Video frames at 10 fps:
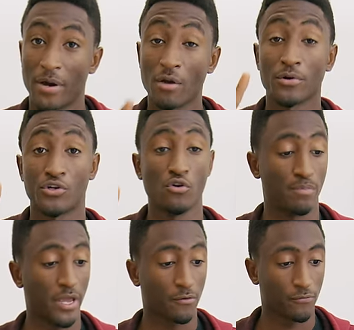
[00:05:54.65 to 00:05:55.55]
my #2
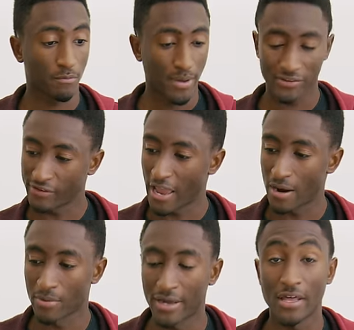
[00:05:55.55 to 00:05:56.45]
pick for best
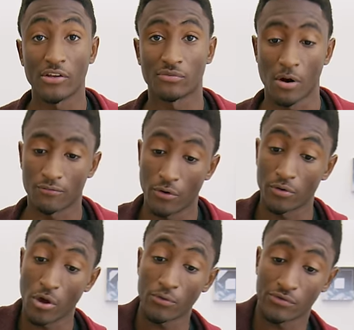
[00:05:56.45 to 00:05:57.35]
camera in any
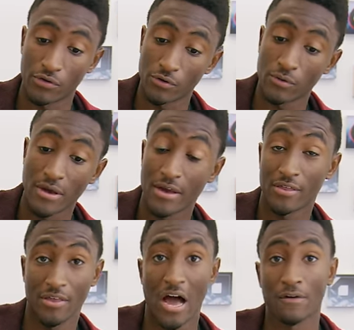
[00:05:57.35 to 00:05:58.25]
smartphone goes to
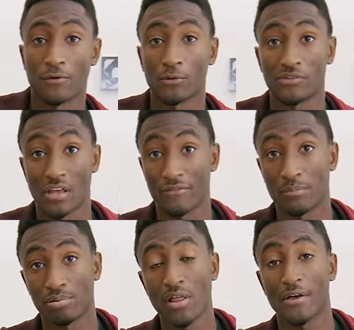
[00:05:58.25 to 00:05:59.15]
the iPhone
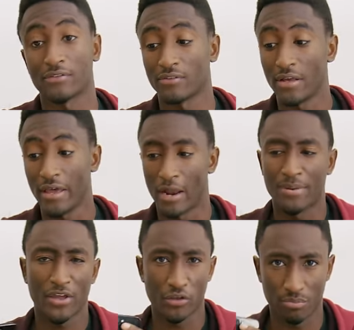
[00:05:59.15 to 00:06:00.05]
7 Plus. And I'm
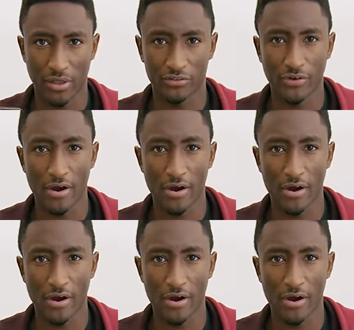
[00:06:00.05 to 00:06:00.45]
picking the Plus